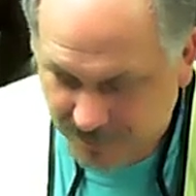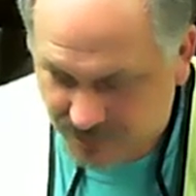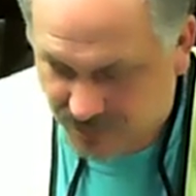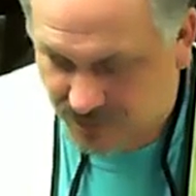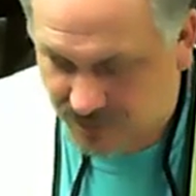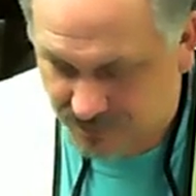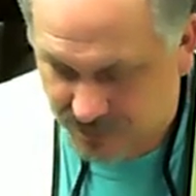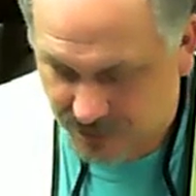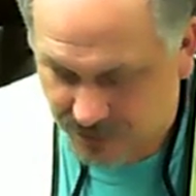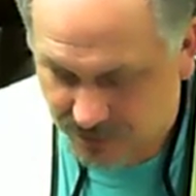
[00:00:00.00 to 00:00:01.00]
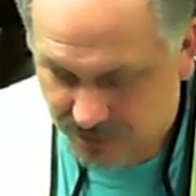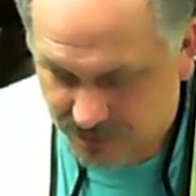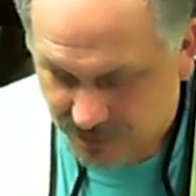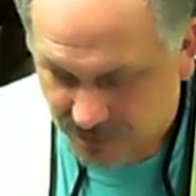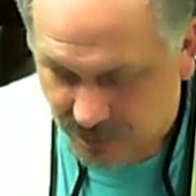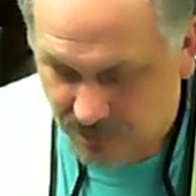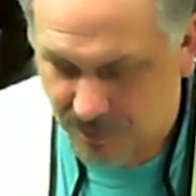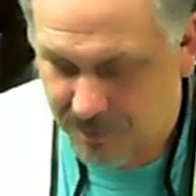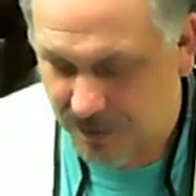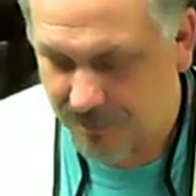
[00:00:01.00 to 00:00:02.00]
facing temptation, it
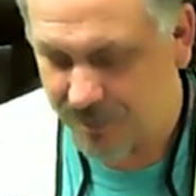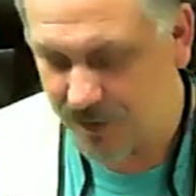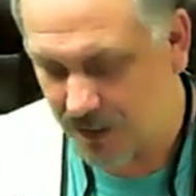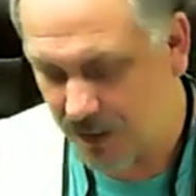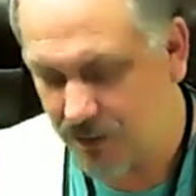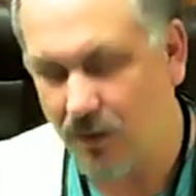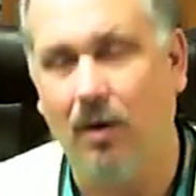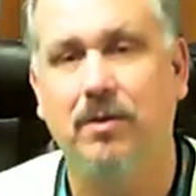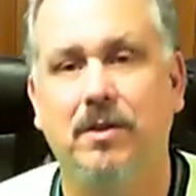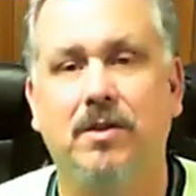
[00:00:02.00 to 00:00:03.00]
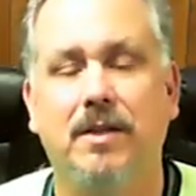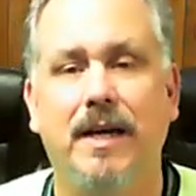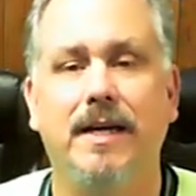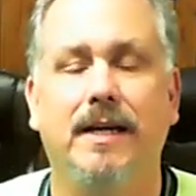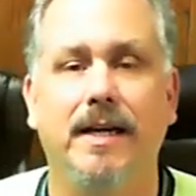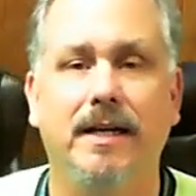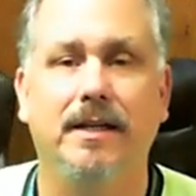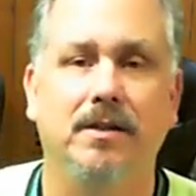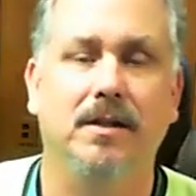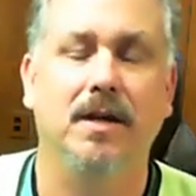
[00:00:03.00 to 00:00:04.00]
will benefit us all to stay committed
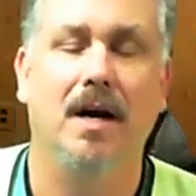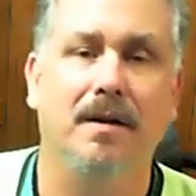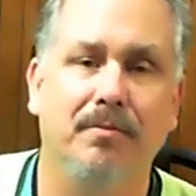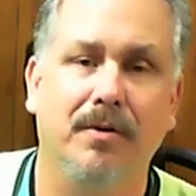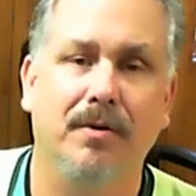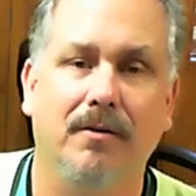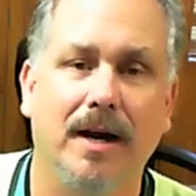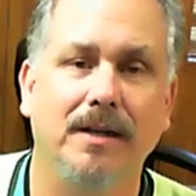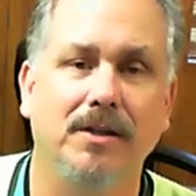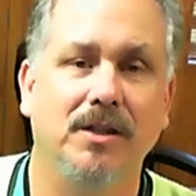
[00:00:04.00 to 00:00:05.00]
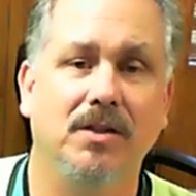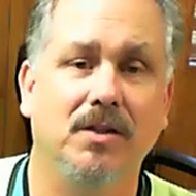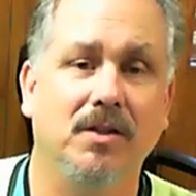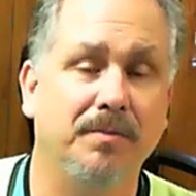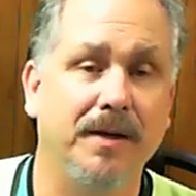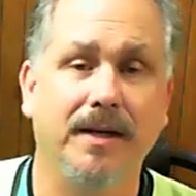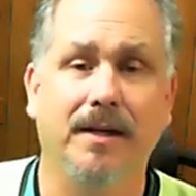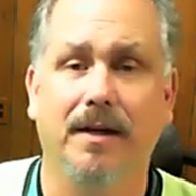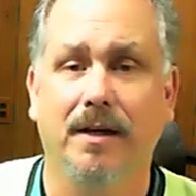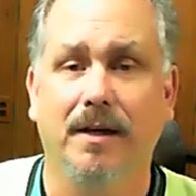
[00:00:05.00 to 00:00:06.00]
to God and prayer, right? Jesus is
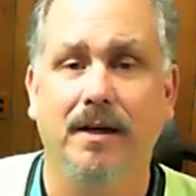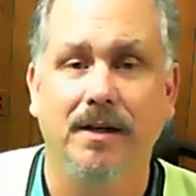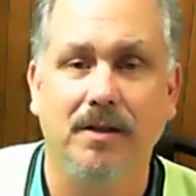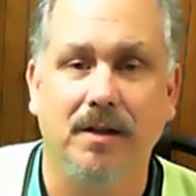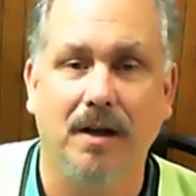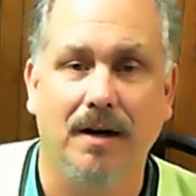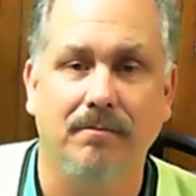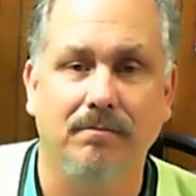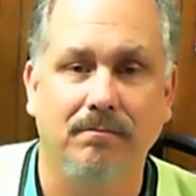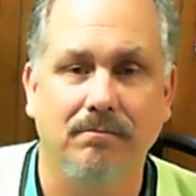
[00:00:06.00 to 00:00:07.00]
being, um,